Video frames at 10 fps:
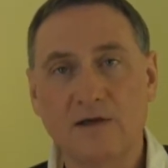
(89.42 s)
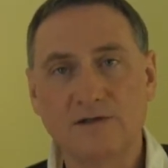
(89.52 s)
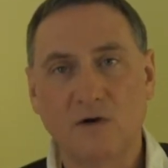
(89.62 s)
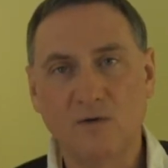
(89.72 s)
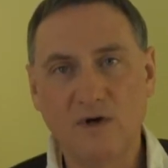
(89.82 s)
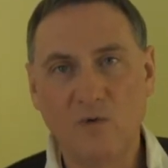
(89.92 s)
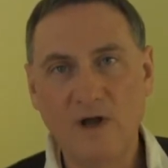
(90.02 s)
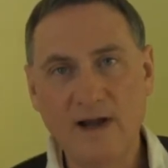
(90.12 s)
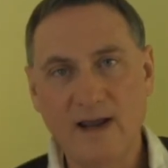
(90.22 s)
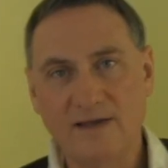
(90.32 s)
So when
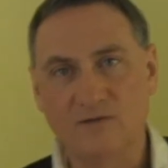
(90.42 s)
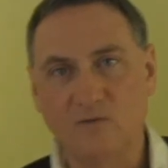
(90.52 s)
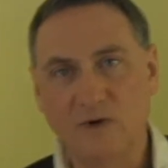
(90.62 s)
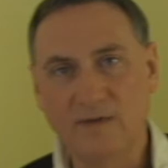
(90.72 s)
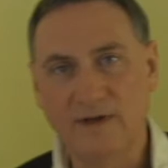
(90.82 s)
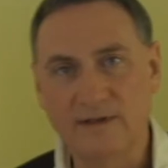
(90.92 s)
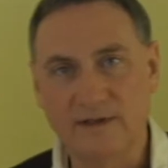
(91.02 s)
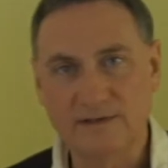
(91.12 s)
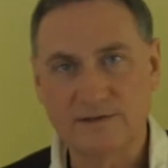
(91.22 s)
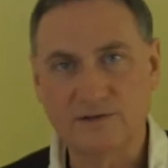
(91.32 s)
one has a
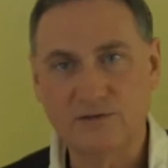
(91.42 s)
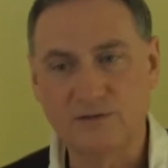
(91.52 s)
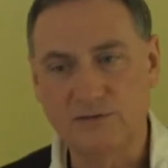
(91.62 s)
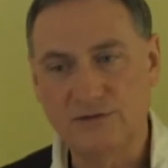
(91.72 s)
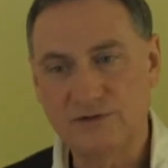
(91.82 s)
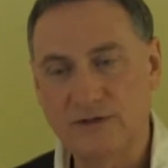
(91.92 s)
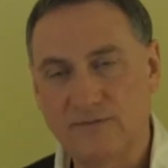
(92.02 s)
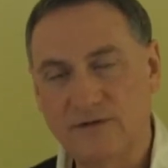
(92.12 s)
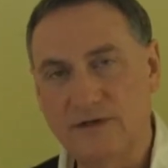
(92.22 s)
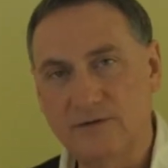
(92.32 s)
willingness to
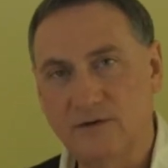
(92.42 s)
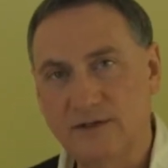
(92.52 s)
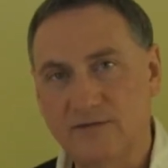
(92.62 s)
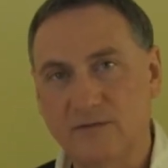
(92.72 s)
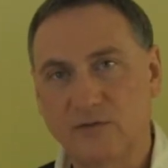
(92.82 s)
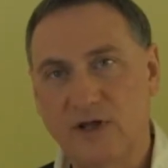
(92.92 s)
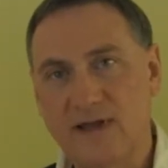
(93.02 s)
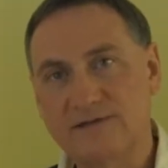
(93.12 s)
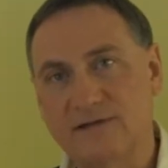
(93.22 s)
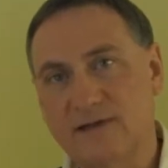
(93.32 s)
shift into a different
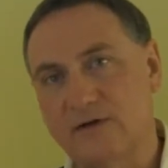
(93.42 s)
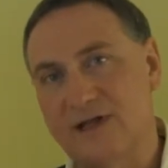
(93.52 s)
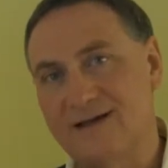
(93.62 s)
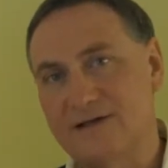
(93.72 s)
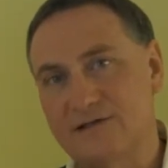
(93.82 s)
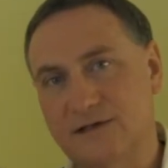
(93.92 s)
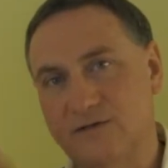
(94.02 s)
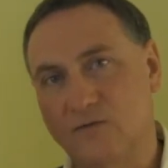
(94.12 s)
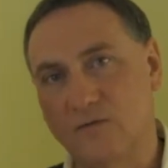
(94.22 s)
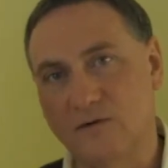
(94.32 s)
place, and they would like to see
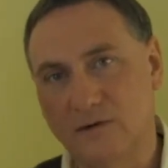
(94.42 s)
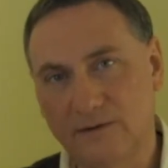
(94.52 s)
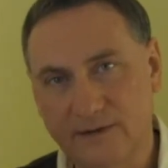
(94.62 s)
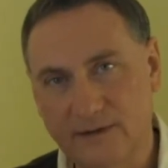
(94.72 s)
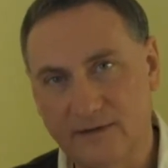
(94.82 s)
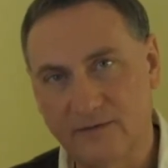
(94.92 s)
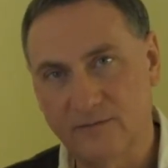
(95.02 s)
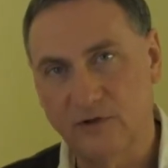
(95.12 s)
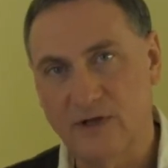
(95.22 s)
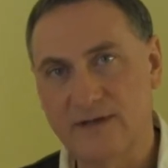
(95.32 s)
the world in a
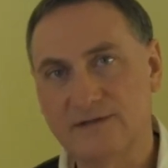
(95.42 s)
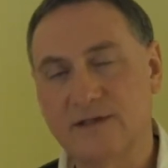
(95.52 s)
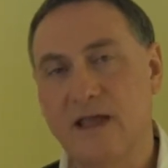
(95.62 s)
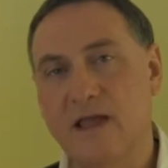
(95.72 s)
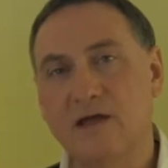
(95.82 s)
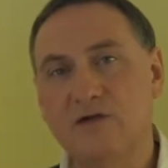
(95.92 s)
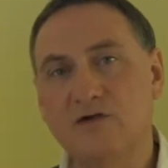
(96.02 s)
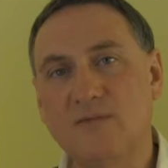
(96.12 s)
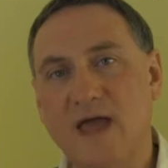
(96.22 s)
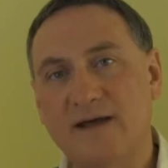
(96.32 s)
different place,
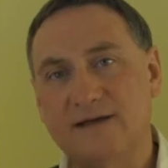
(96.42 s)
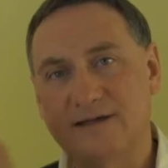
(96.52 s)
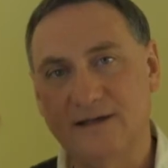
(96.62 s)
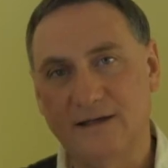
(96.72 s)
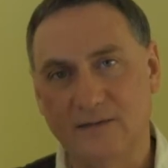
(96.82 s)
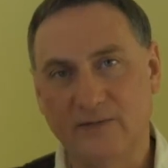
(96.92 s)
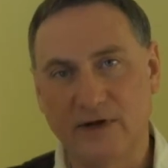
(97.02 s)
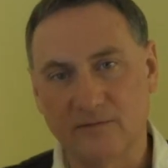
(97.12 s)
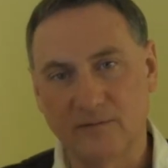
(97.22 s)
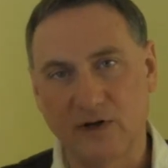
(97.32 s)
humanity in a
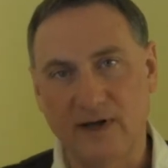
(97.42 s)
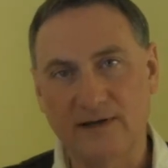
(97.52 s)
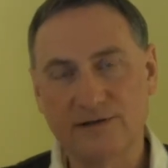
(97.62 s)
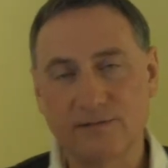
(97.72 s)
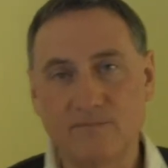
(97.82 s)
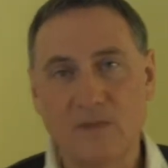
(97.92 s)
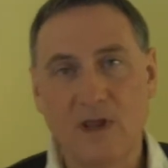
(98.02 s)
better place,